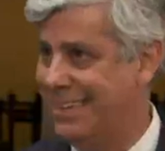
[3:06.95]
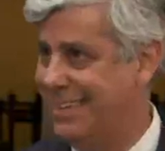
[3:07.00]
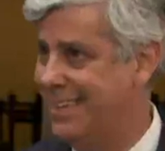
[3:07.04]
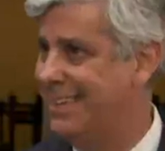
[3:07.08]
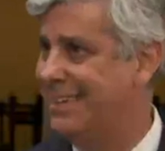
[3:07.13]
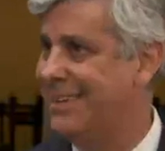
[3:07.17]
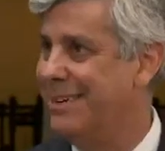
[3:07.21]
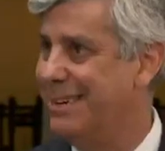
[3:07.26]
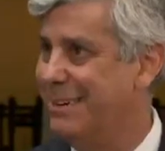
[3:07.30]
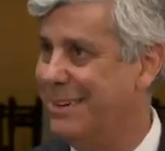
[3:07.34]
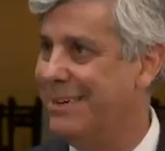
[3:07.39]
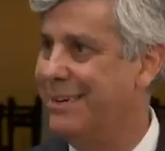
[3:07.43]

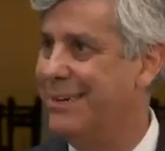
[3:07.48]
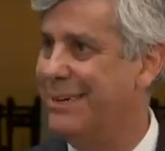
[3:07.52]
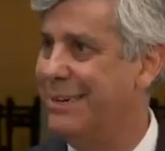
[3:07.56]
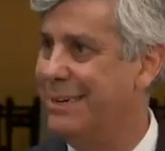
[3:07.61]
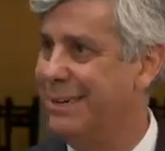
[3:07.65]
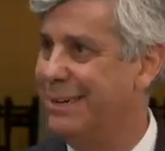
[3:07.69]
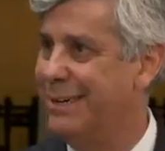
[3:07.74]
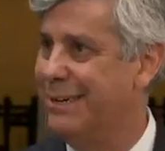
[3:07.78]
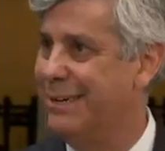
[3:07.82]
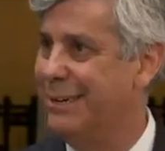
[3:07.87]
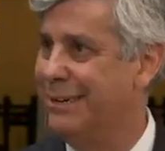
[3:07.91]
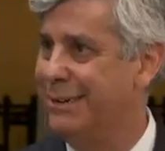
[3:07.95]
either
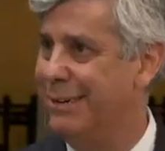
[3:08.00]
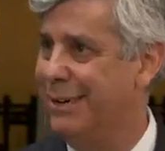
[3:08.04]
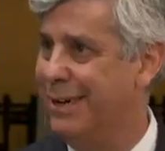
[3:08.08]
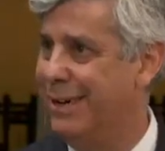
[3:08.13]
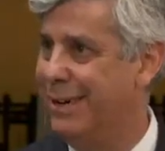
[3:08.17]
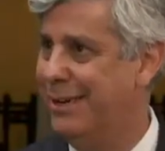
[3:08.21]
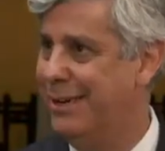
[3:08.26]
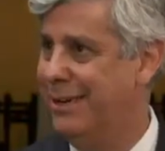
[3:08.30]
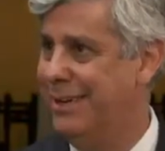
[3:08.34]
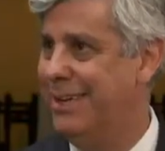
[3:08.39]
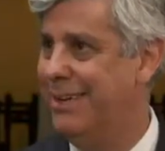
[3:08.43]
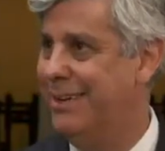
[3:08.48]

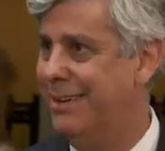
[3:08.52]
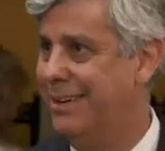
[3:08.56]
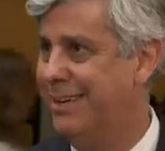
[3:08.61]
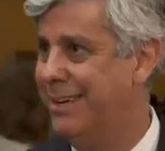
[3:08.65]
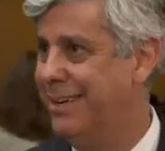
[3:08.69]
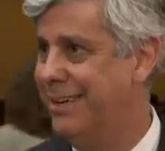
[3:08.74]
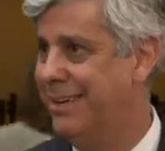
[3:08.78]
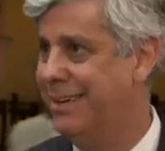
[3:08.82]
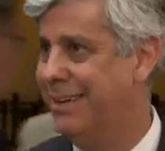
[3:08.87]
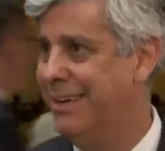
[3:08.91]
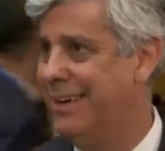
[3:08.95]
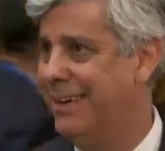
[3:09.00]

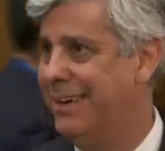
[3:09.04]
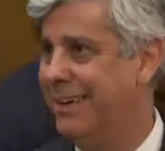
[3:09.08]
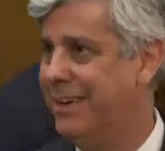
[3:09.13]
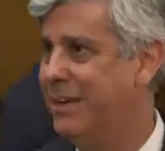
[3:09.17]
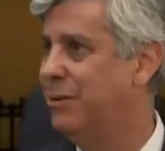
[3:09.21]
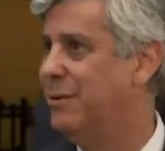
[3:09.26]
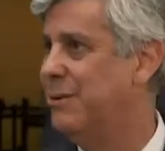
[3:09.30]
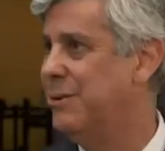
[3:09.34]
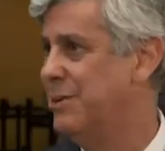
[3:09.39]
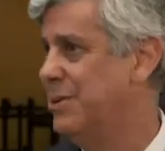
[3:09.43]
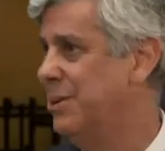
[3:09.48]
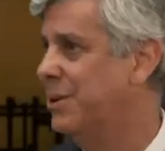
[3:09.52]
in the
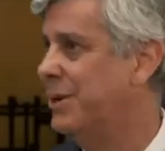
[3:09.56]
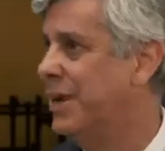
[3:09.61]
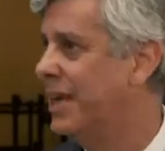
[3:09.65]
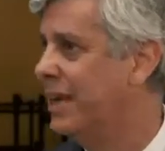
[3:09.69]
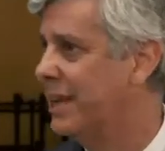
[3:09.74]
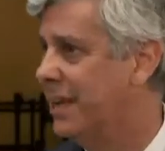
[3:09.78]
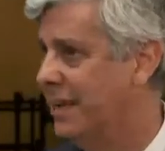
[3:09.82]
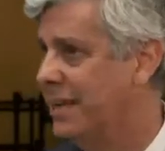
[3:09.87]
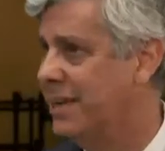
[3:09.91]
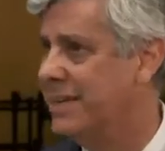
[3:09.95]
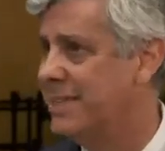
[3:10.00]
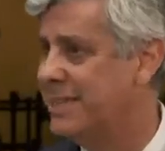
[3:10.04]
Eurozone at
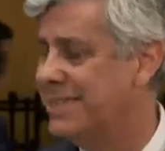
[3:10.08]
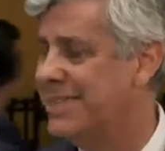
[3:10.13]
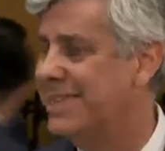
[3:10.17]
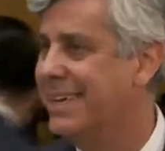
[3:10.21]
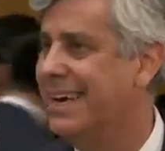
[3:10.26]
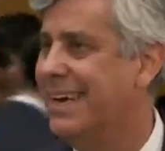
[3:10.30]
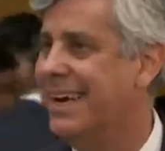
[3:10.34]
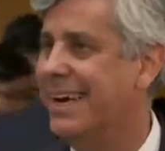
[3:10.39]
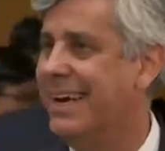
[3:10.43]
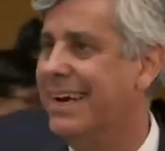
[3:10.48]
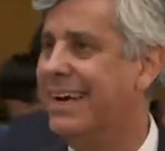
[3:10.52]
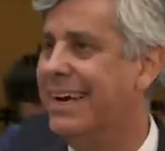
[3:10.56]
least.
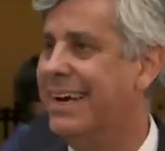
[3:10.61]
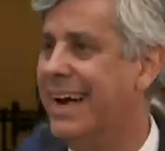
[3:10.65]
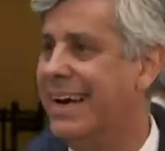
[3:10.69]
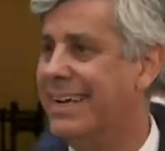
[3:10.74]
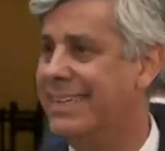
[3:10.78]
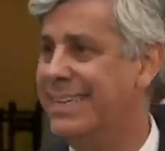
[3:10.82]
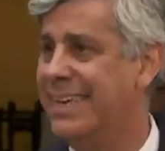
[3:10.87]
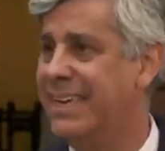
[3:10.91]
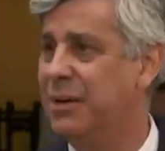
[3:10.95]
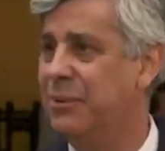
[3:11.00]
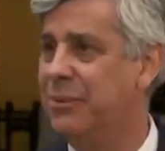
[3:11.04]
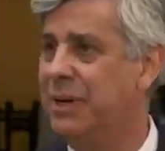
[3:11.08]
I
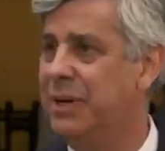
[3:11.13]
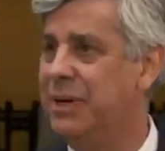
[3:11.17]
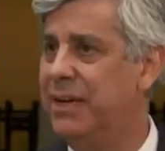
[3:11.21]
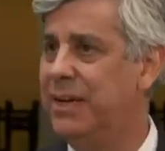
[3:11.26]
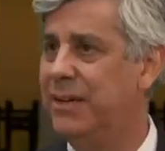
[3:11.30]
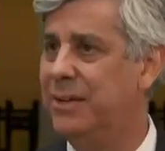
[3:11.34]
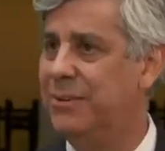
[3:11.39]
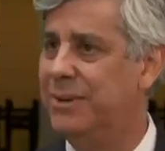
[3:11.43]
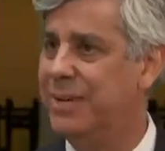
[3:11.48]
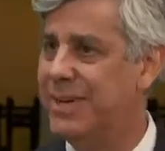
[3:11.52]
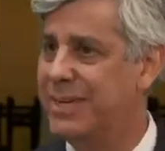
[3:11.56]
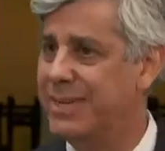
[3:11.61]
think we need
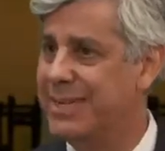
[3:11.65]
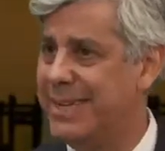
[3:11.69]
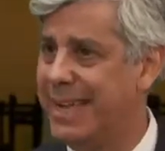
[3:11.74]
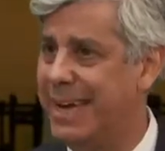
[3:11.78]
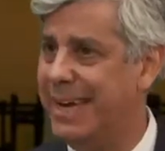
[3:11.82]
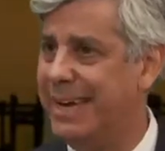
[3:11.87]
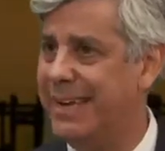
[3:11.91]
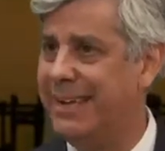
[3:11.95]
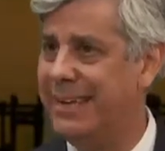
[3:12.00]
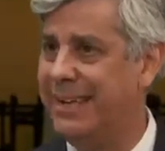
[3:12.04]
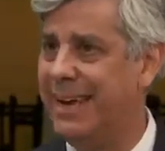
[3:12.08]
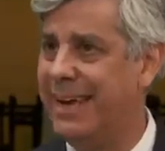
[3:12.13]
to
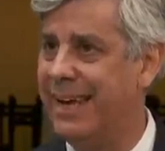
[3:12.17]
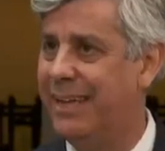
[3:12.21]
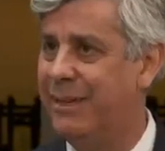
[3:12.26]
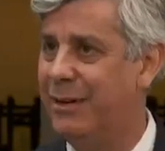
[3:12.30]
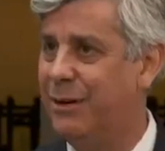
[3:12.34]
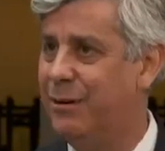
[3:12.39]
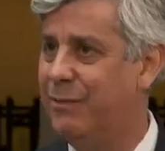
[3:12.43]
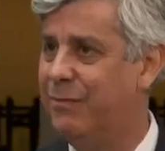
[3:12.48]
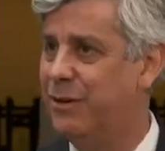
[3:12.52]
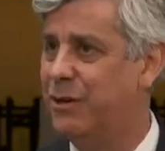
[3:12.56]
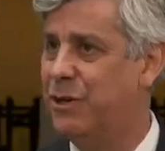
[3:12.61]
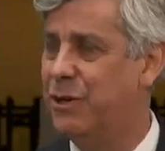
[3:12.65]
understand that
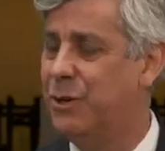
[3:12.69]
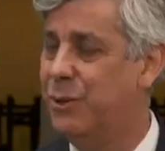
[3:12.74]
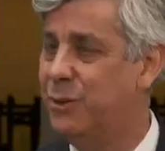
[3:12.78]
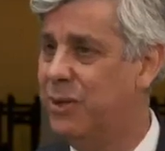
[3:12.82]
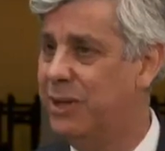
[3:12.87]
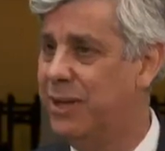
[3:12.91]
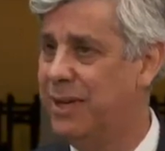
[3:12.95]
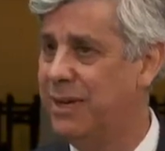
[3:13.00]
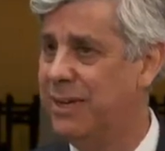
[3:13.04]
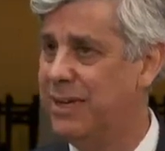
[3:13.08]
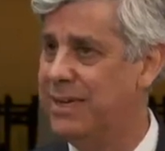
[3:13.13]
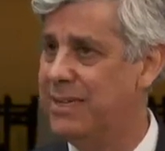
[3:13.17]

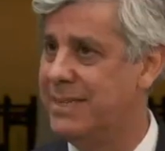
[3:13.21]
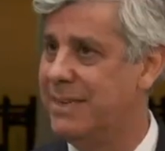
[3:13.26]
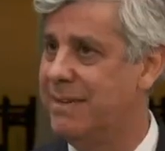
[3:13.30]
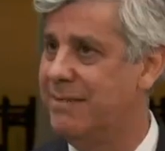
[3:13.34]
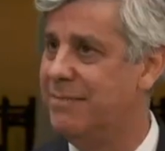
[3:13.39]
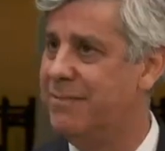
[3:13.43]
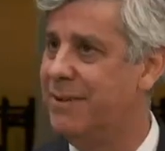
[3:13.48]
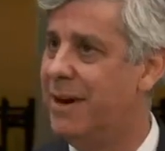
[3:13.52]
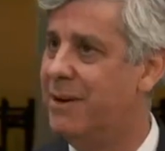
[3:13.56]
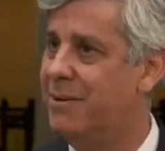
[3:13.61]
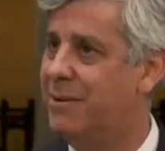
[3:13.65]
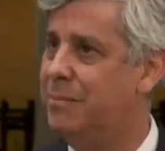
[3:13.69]
overshooting is a
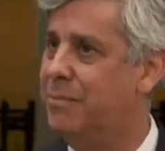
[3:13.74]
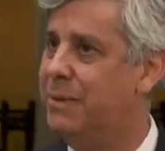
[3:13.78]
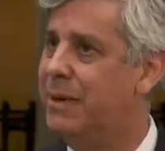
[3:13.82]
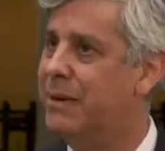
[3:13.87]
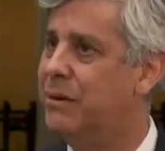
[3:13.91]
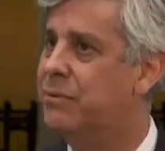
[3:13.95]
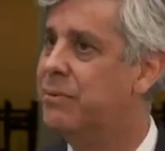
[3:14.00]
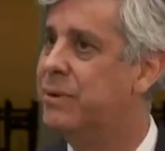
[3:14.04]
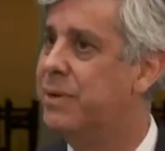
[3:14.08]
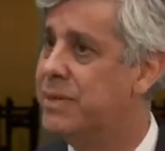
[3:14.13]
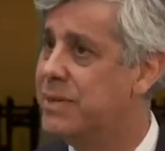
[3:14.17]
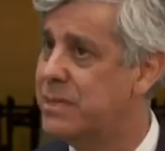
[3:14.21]
very big
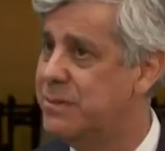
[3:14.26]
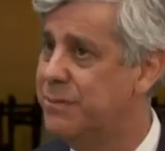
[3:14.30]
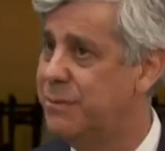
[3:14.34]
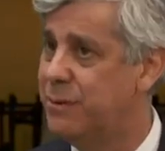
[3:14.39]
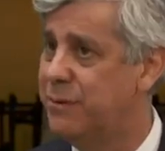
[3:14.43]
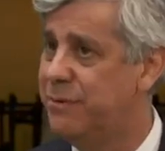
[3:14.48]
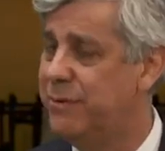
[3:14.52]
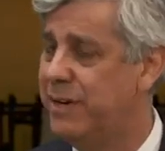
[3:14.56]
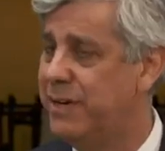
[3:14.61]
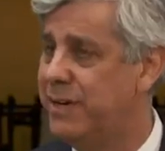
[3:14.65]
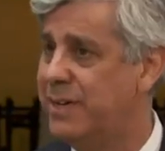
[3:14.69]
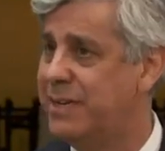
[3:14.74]
risk for
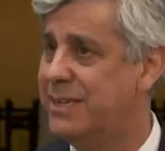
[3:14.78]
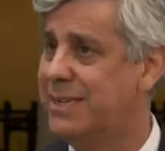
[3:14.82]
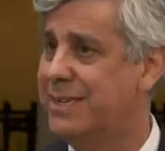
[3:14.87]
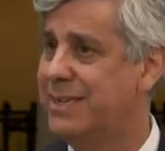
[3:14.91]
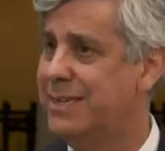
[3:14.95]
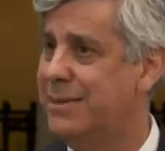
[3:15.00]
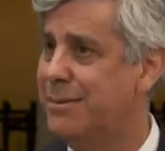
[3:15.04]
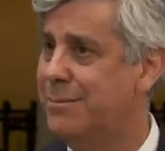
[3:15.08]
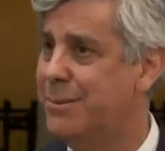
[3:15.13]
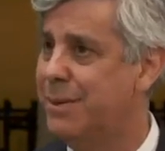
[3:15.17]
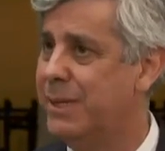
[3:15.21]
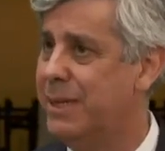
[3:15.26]
financial
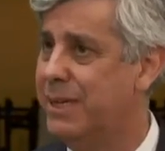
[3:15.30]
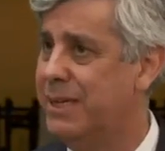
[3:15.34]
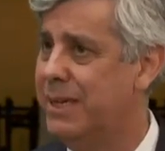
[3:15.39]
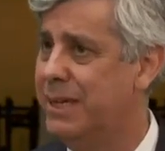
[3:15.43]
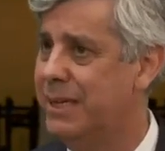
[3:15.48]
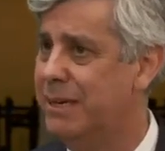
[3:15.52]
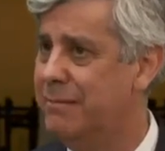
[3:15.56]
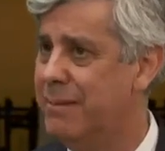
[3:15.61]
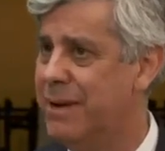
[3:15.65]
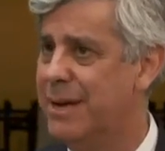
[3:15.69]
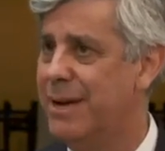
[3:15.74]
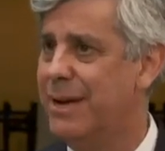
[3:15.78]

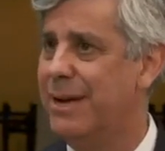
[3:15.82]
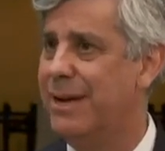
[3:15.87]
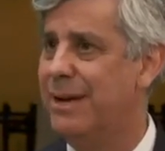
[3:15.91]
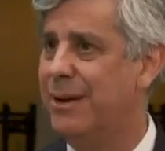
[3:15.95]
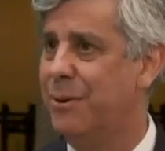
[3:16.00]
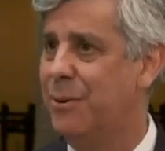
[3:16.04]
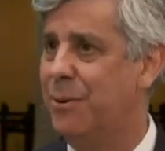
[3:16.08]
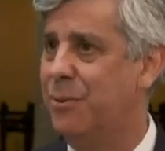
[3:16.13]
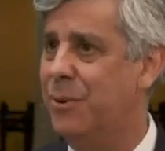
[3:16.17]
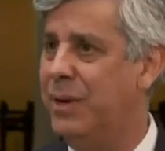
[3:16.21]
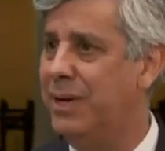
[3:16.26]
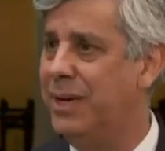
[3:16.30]
stability.
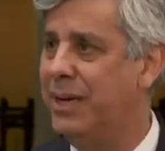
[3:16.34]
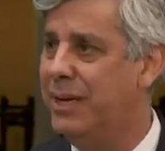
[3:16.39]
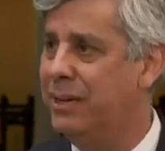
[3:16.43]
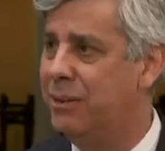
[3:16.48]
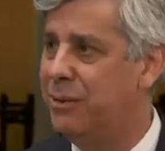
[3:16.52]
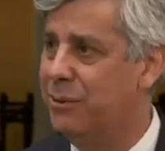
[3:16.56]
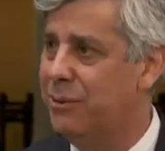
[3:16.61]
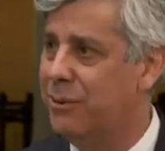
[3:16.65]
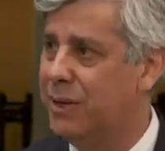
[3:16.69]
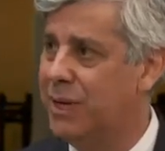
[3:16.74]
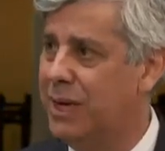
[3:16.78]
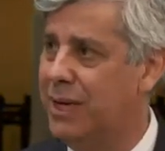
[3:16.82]
We need
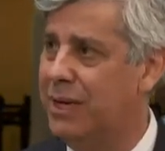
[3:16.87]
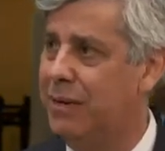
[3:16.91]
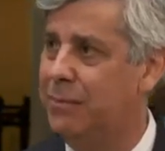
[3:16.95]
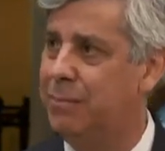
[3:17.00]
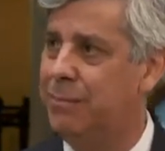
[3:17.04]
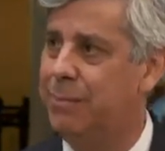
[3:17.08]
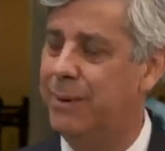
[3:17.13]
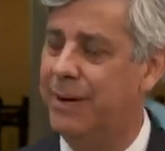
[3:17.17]
to keep